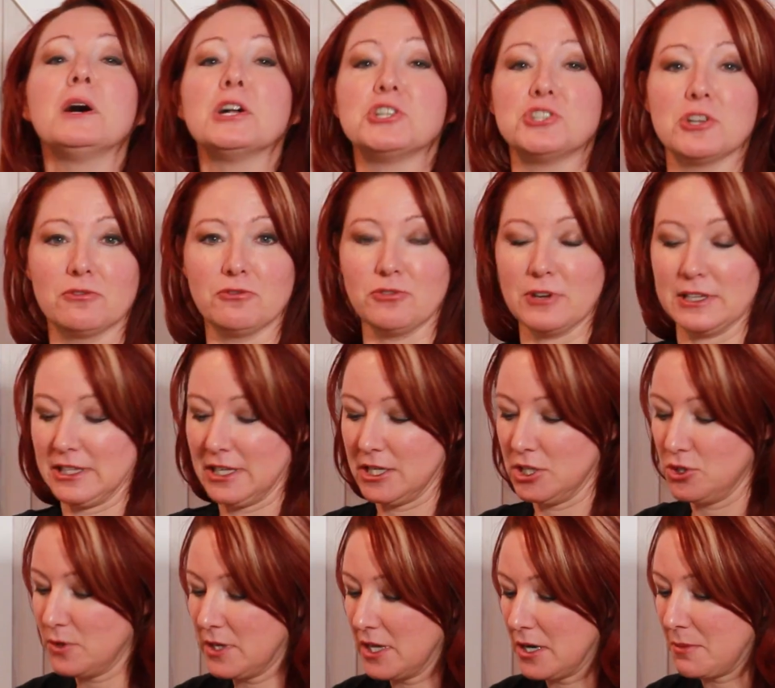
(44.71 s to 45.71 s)

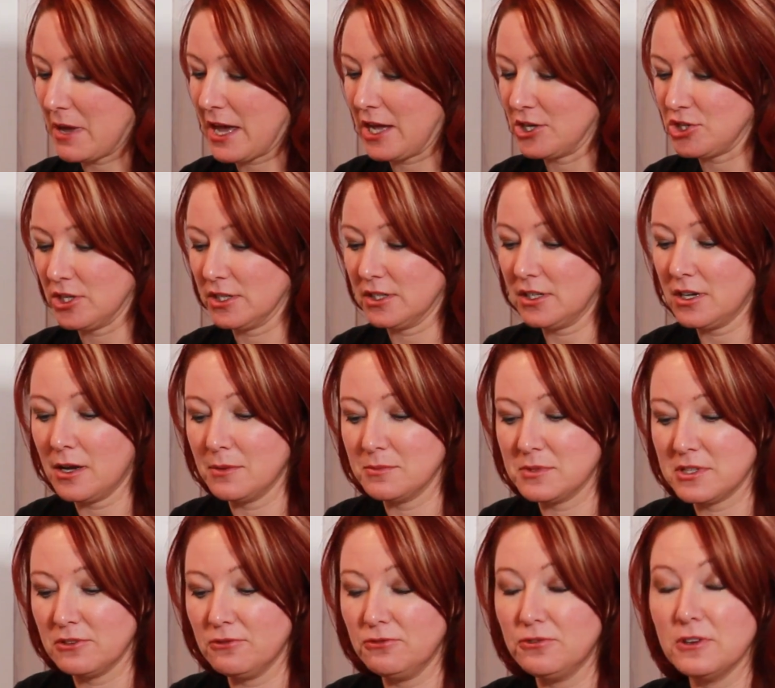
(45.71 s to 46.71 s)
budget-friendly you can imagine,
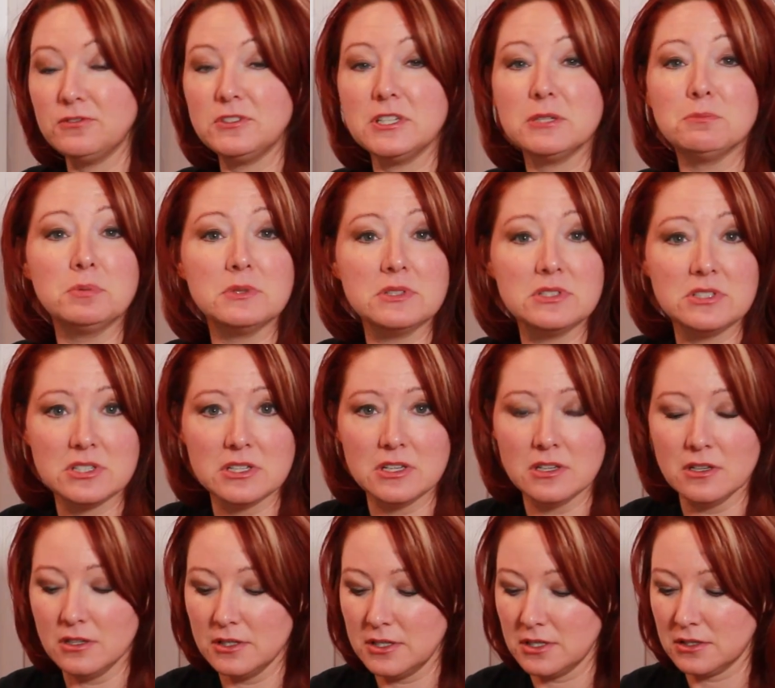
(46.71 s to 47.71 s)
comes in 50
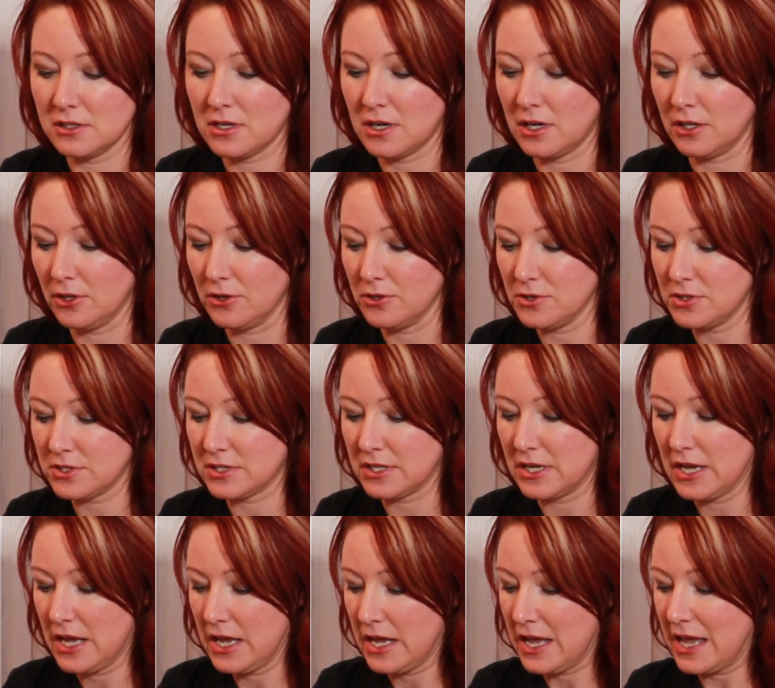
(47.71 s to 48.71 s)
bazillion
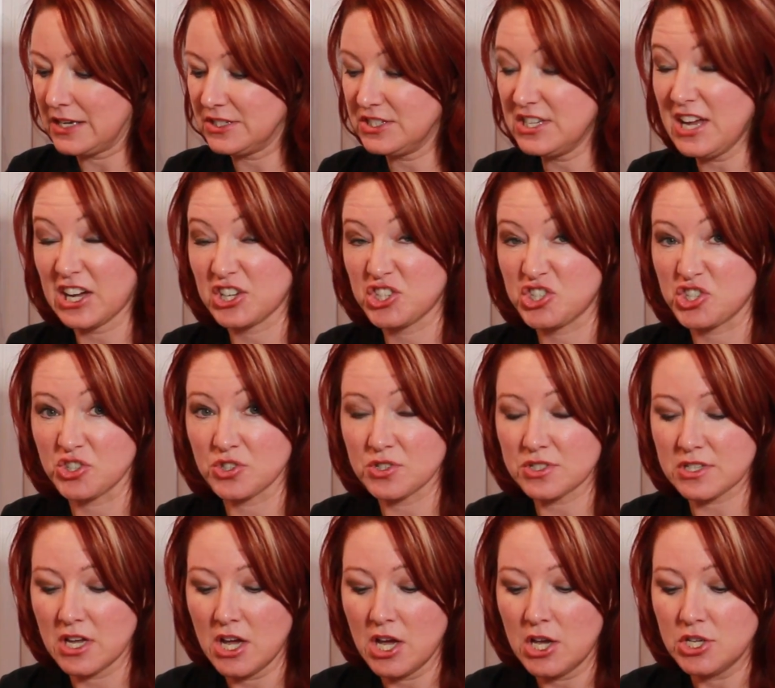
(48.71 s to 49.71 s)
colors and
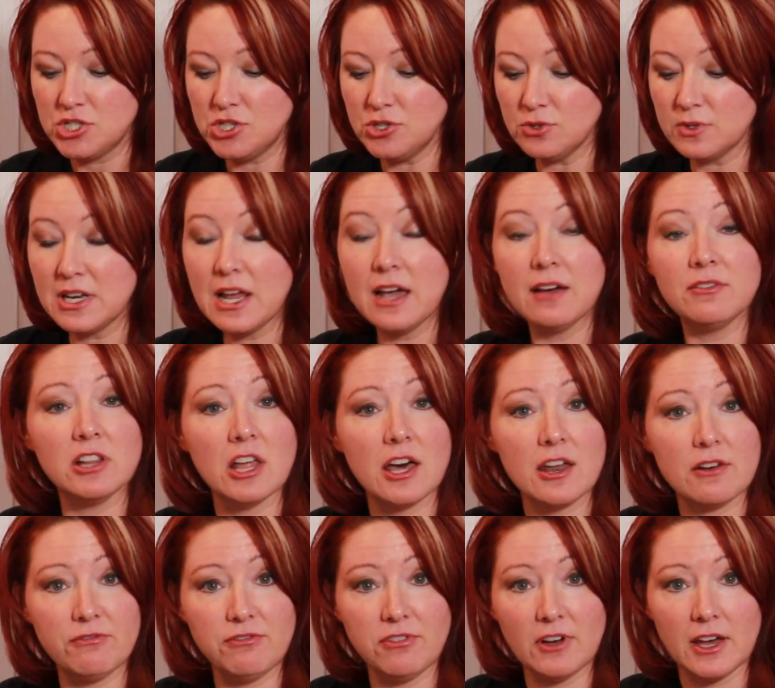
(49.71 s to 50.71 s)
textures, so you can have a
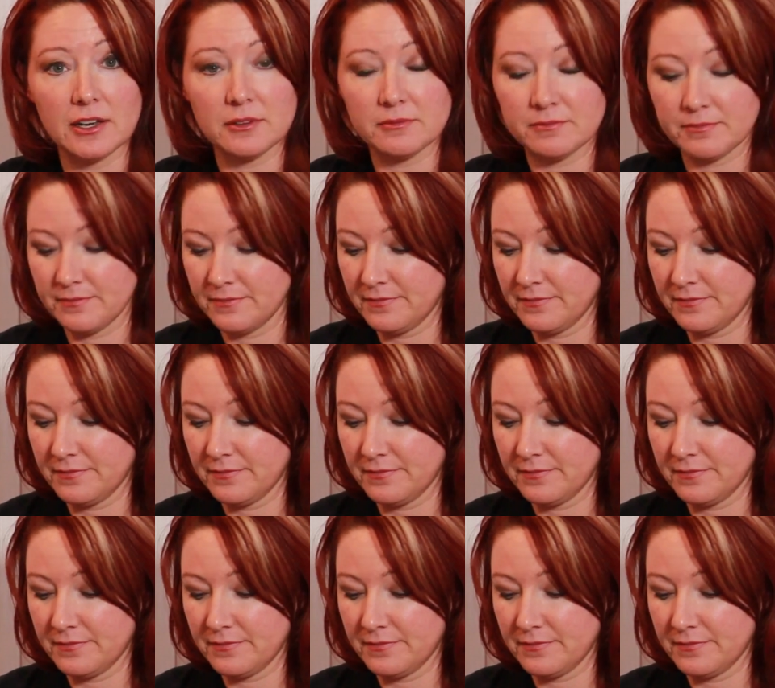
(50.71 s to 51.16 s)
lot of fun.